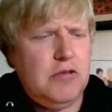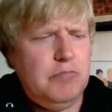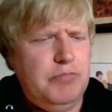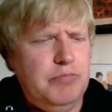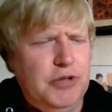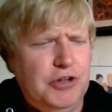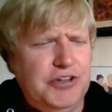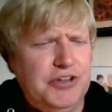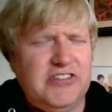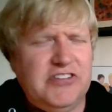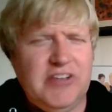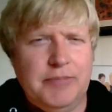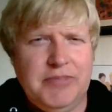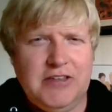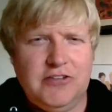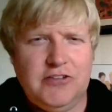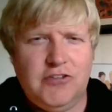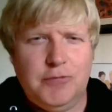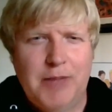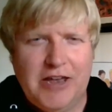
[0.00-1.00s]
building
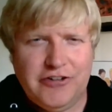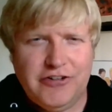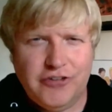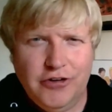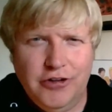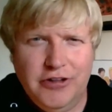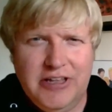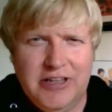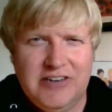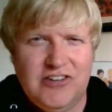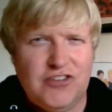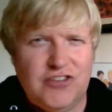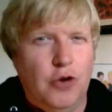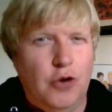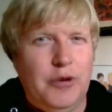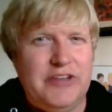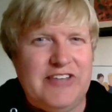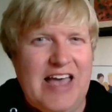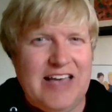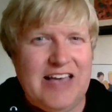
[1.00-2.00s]
something special and
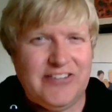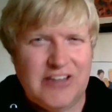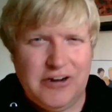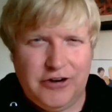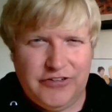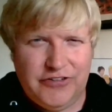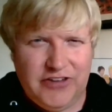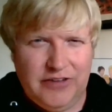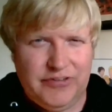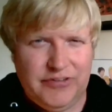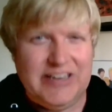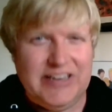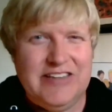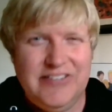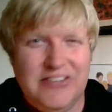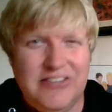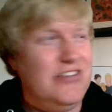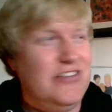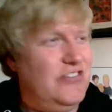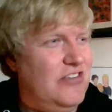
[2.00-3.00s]
just always asking ourselves like
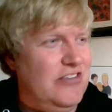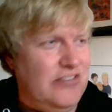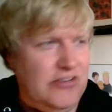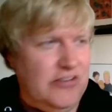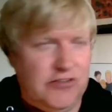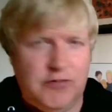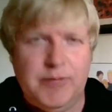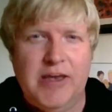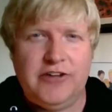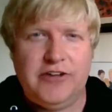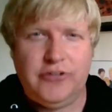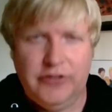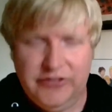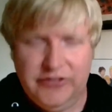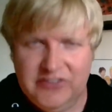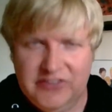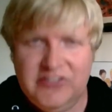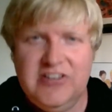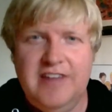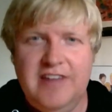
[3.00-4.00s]
is this is this
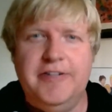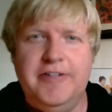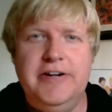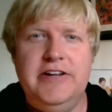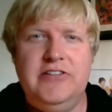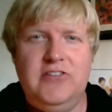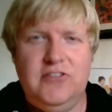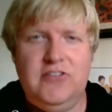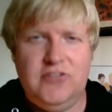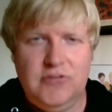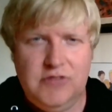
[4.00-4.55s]
special is this different is this